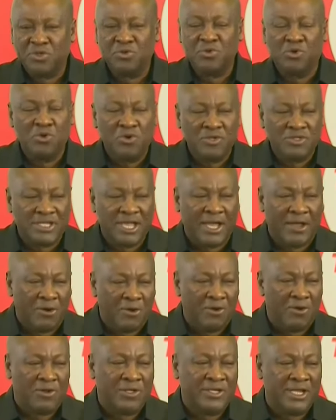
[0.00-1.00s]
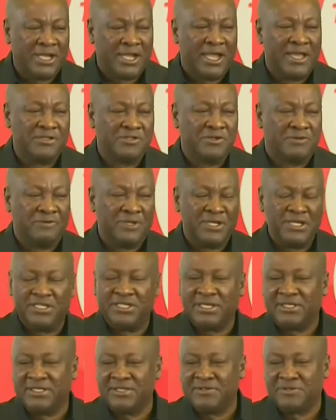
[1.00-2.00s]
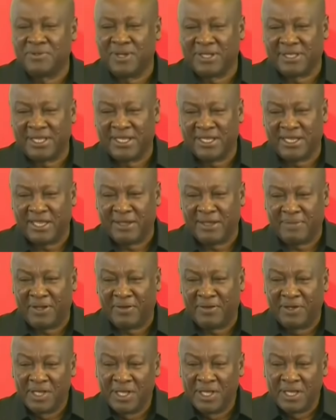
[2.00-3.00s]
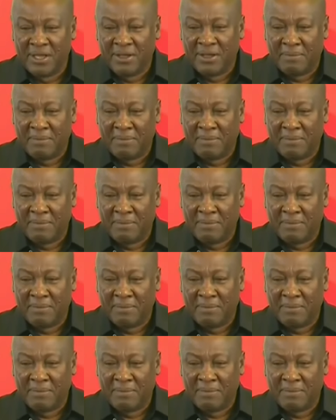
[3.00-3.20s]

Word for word: So those are all the kinds of initiatives we are thinking about.